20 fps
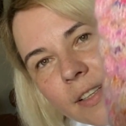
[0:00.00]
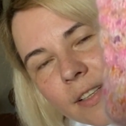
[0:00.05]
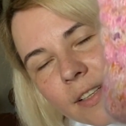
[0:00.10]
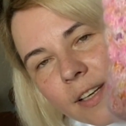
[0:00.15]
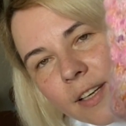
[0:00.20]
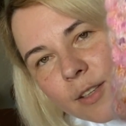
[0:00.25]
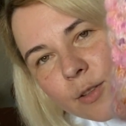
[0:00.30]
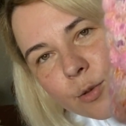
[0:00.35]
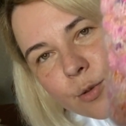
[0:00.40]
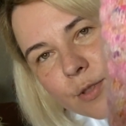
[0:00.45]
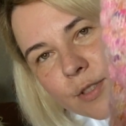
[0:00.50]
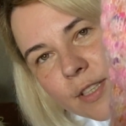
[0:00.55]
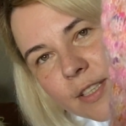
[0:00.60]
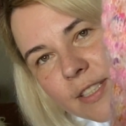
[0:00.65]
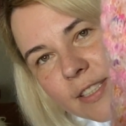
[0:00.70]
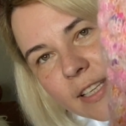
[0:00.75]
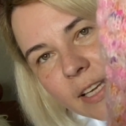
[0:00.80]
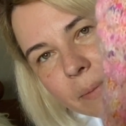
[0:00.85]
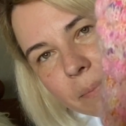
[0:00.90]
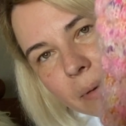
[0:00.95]
I use
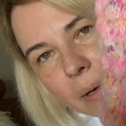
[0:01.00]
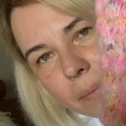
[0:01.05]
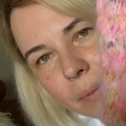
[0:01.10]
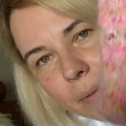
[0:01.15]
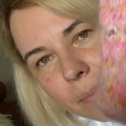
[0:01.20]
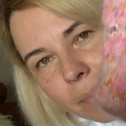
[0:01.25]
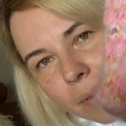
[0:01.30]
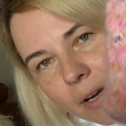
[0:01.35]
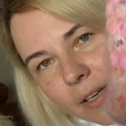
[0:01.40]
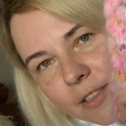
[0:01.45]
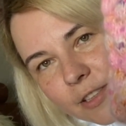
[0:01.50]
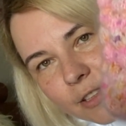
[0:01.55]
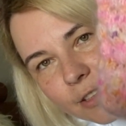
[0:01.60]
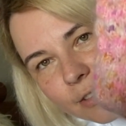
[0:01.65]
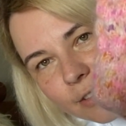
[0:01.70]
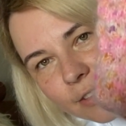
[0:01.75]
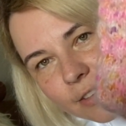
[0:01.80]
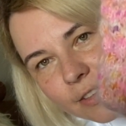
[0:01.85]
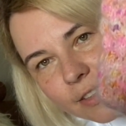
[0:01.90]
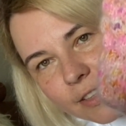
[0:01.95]
this like bubble pattern
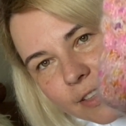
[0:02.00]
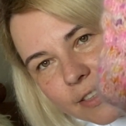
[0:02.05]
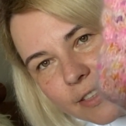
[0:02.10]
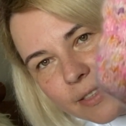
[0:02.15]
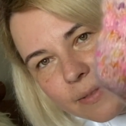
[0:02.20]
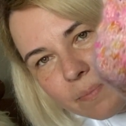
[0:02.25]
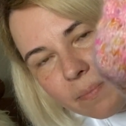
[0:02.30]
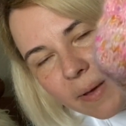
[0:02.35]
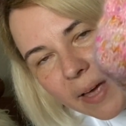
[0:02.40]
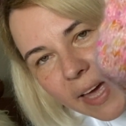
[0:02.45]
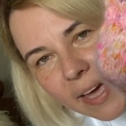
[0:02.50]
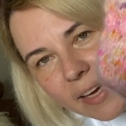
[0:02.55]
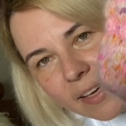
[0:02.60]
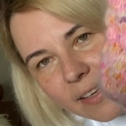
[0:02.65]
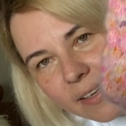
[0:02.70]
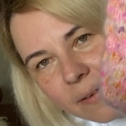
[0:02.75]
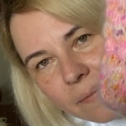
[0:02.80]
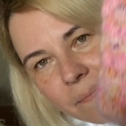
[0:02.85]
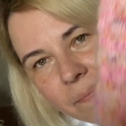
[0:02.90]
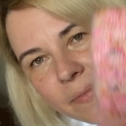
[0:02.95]
on this bag.
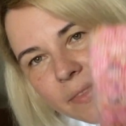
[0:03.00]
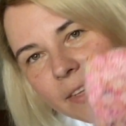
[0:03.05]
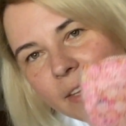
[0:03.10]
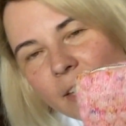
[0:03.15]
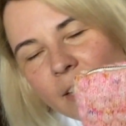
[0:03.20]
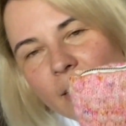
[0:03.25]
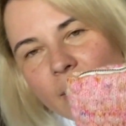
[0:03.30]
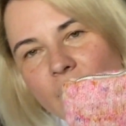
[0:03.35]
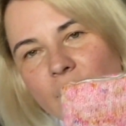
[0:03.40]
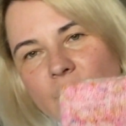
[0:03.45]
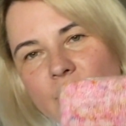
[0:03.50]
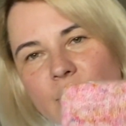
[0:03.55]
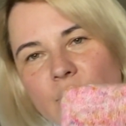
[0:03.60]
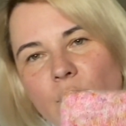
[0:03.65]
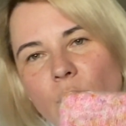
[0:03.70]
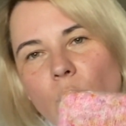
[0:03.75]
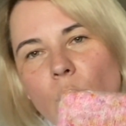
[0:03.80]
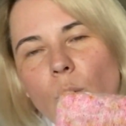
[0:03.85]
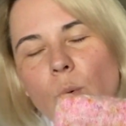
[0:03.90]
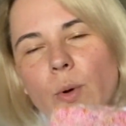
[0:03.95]

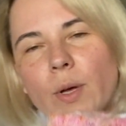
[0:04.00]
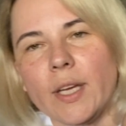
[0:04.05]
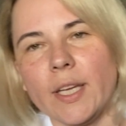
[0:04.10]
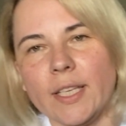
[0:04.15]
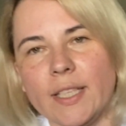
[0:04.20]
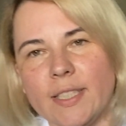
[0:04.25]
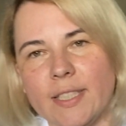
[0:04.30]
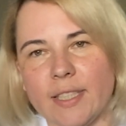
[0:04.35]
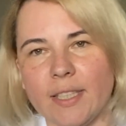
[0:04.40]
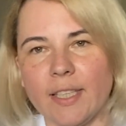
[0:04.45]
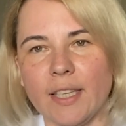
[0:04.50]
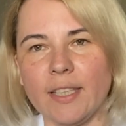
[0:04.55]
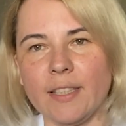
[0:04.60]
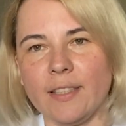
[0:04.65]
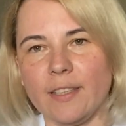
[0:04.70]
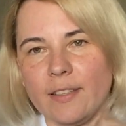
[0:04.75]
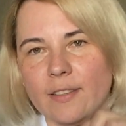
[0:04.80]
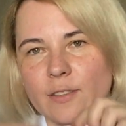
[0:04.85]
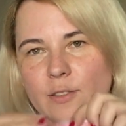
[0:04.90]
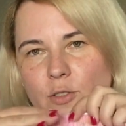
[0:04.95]
So it's
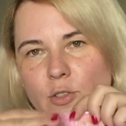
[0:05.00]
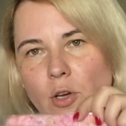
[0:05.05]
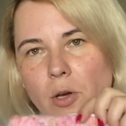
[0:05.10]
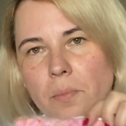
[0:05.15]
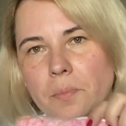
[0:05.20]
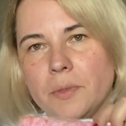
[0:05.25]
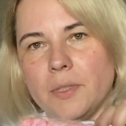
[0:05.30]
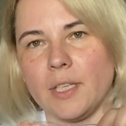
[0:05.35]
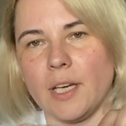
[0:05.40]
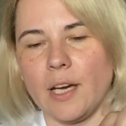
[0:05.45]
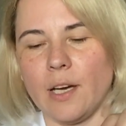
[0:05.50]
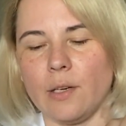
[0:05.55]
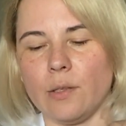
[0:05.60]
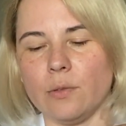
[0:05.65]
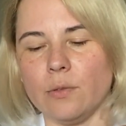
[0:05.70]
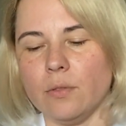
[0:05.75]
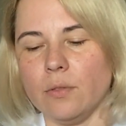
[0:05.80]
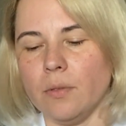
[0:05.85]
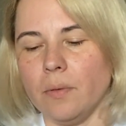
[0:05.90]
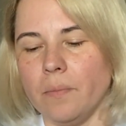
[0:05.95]
knitted top
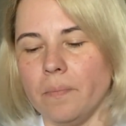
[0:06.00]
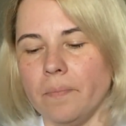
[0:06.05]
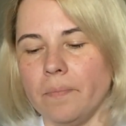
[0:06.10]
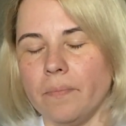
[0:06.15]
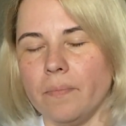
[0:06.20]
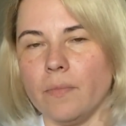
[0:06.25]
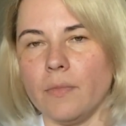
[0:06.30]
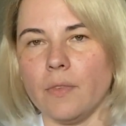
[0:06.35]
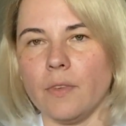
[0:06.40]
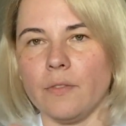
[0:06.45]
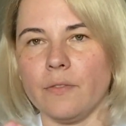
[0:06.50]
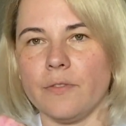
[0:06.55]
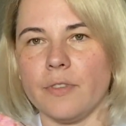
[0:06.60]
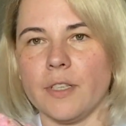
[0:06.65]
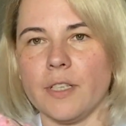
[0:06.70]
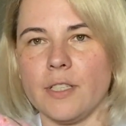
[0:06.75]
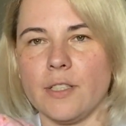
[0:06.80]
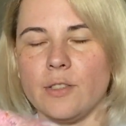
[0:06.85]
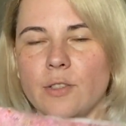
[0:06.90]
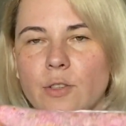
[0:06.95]
down.
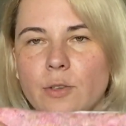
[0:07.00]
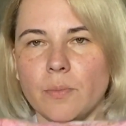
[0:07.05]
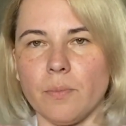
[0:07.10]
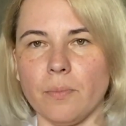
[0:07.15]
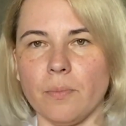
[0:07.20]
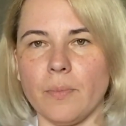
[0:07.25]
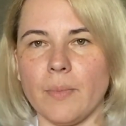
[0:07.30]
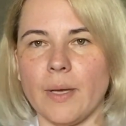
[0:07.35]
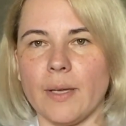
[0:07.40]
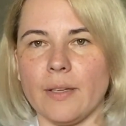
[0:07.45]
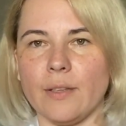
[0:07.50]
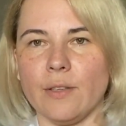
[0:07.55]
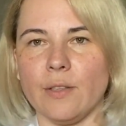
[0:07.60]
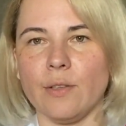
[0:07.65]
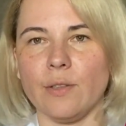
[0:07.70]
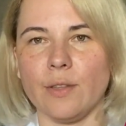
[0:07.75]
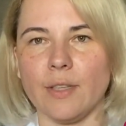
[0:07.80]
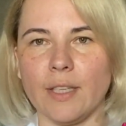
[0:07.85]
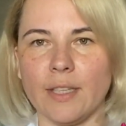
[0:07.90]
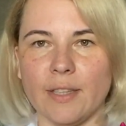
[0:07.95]
First you
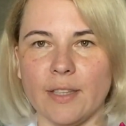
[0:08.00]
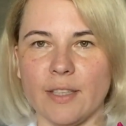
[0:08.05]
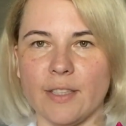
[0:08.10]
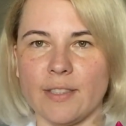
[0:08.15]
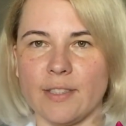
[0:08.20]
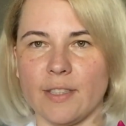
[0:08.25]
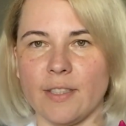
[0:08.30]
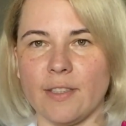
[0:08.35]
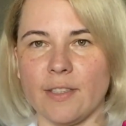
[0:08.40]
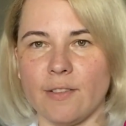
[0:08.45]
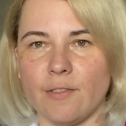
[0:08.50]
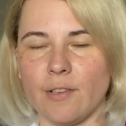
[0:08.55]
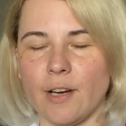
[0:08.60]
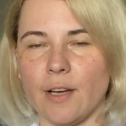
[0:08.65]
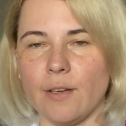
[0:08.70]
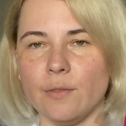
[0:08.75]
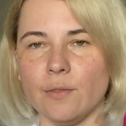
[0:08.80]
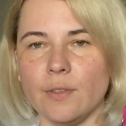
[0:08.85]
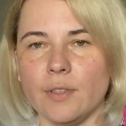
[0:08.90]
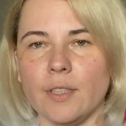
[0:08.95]
knit this in a
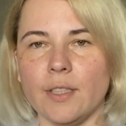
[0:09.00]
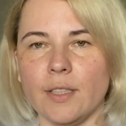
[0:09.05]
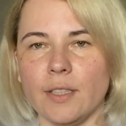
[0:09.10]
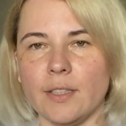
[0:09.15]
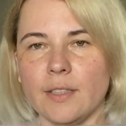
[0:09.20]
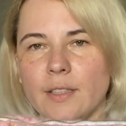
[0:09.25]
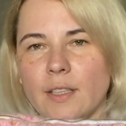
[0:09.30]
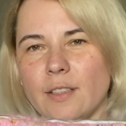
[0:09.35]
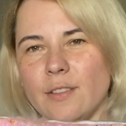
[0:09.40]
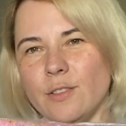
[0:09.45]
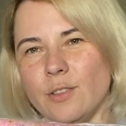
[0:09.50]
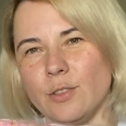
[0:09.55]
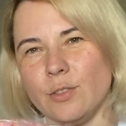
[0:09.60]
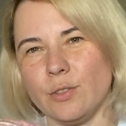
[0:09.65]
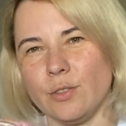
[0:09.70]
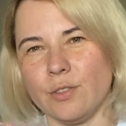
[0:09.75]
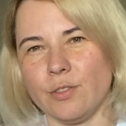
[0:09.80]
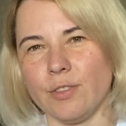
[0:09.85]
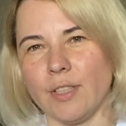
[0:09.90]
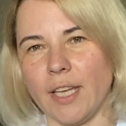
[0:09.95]
round, and then you
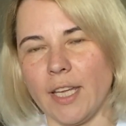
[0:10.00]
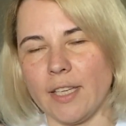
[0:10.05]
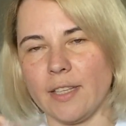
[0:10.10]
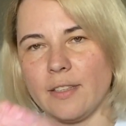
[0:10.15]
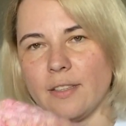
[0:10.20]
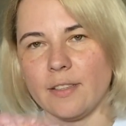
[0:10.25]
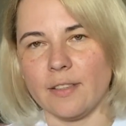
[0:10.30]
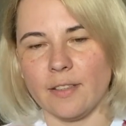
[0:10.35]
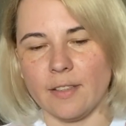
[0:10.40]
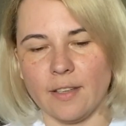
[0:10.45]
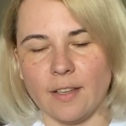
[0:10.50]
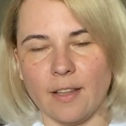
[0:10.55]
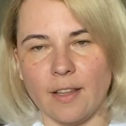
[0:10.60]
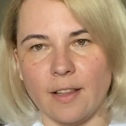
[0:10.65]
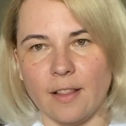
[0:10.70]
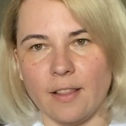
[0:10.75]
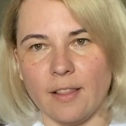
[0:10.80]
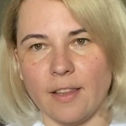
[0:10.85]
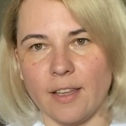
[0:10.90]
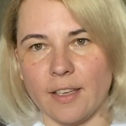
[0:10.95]
create
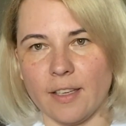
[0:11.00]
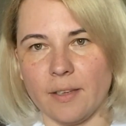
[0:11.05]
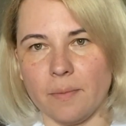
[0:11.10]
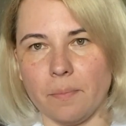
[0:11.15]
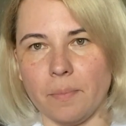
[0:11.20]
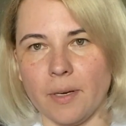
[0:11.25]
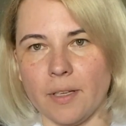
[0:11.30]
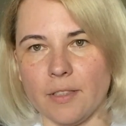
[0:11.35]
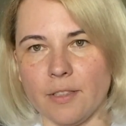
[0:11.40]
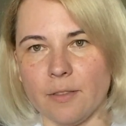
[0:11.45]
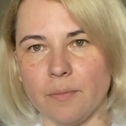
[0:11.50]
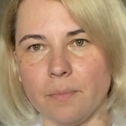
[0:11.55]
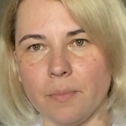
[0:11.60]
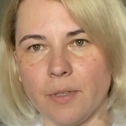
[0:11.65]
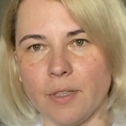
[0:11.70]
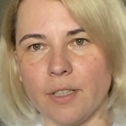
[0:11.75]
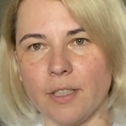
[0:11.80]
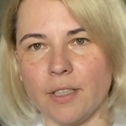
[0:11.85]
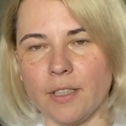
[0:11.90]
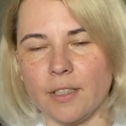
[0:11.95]
like a bottom
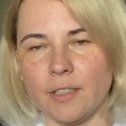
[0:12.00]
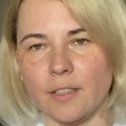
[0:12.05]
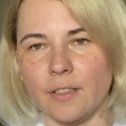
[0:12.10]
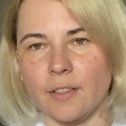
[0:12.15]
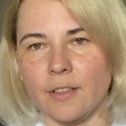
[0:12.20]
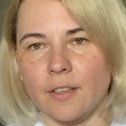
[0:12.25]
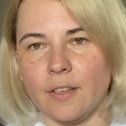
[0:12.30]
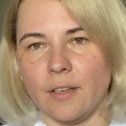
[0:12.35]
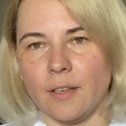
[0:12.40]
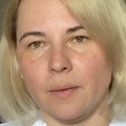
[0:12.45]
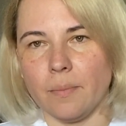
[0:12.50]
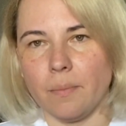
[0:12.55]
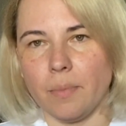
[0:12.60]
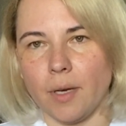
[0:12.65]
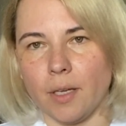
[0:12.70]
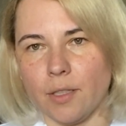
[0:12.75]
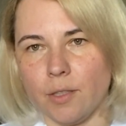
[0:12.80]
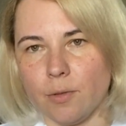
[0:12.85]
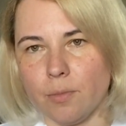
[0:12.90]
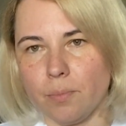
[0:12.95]
part.
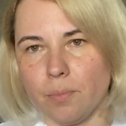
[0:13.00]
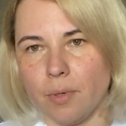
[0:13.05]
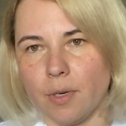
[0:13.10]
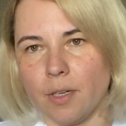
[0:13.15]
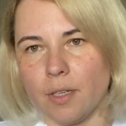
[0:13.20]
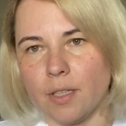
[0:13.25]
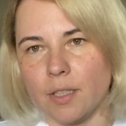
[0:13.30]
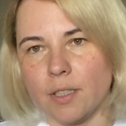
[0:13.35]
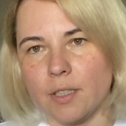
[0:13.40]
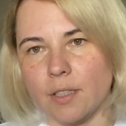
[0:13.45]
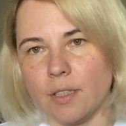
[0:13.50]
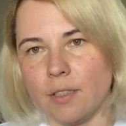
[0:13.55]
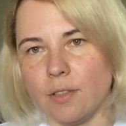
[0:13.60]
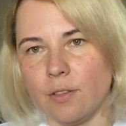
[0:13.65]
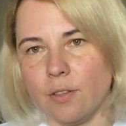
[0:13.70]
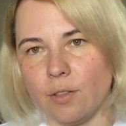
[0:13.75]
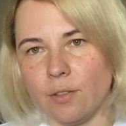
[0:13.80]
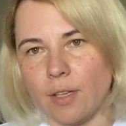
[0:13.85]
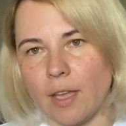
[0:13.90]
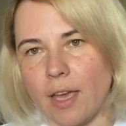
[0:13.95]
Bottom part, it
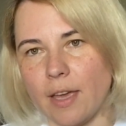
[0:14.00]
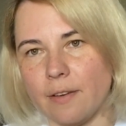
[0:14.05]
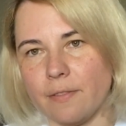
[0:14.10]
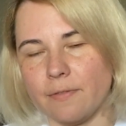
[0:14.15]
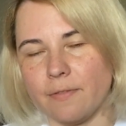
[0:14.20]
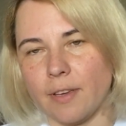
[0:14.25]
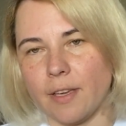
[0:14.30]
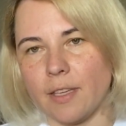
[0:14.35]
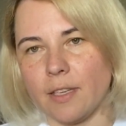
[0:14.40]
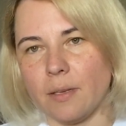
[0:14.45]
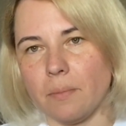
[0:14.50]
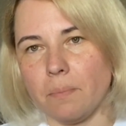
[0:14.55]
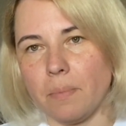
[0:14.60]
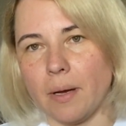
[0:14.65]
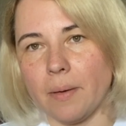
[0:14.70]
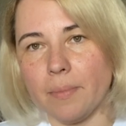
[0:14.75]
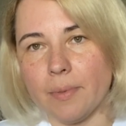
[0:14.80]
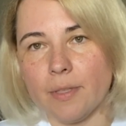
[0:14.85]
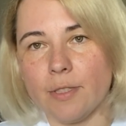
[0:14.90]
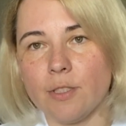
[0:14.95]
don't have any
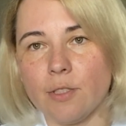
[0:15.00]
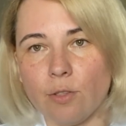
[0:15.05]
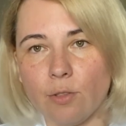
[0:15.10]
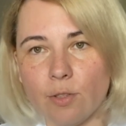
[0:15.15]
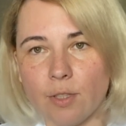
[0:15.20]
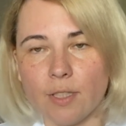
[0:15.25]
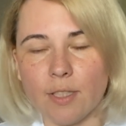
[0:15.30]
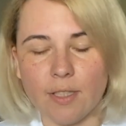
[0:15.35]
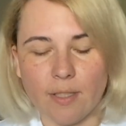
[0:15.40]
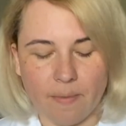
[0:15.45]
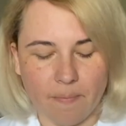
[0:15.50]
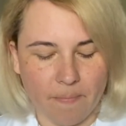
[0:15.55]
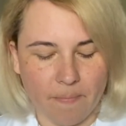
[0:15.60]
bubbles on.